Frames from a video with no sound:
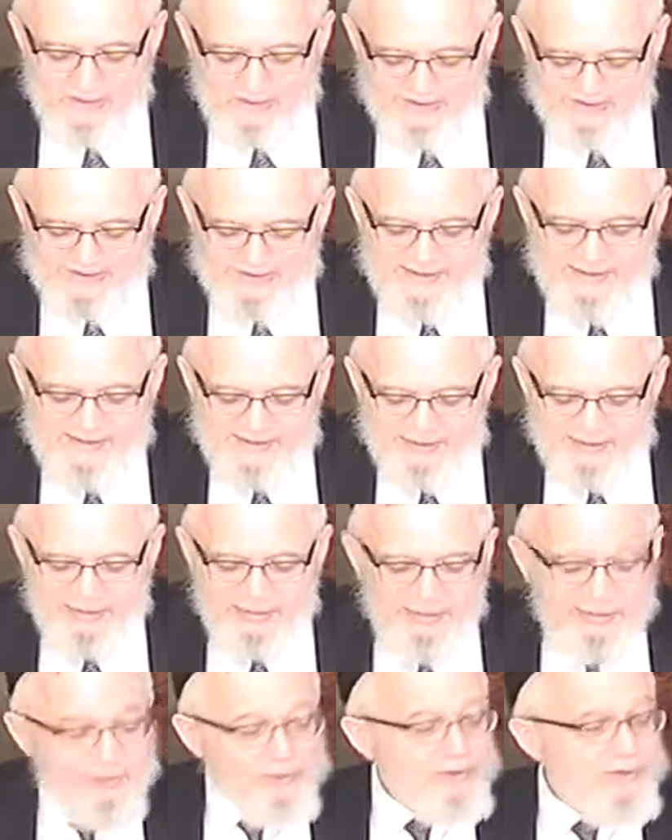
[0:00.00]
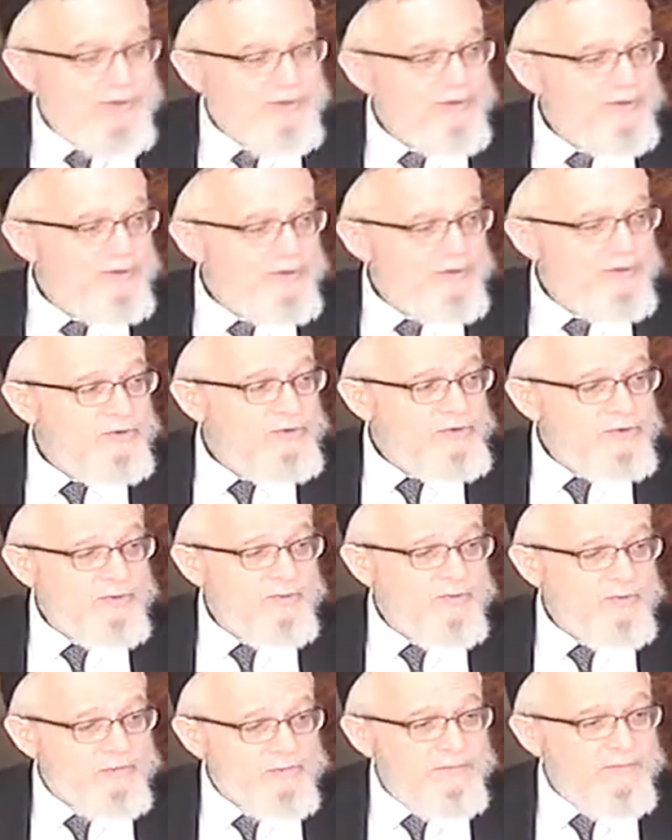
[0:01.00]
since the third
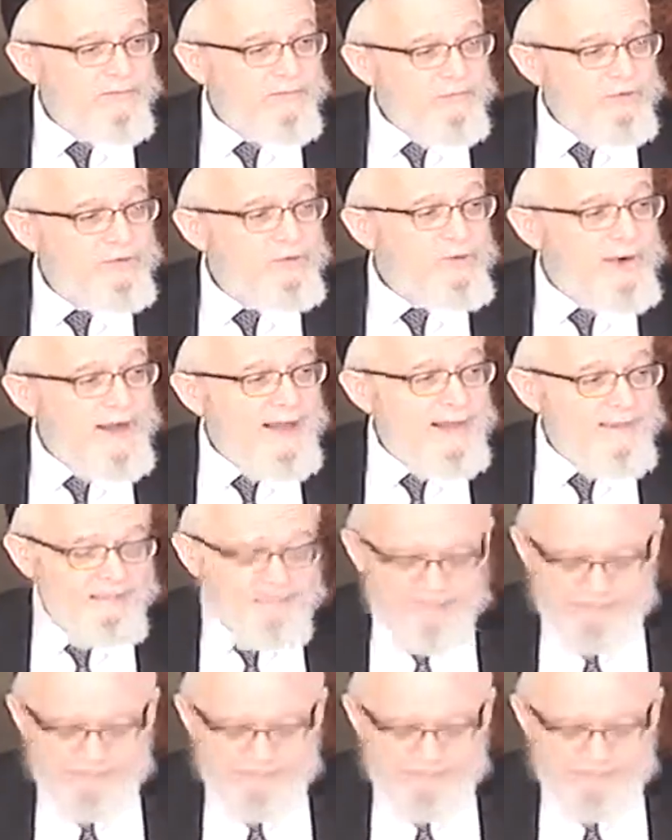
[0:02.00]
tribe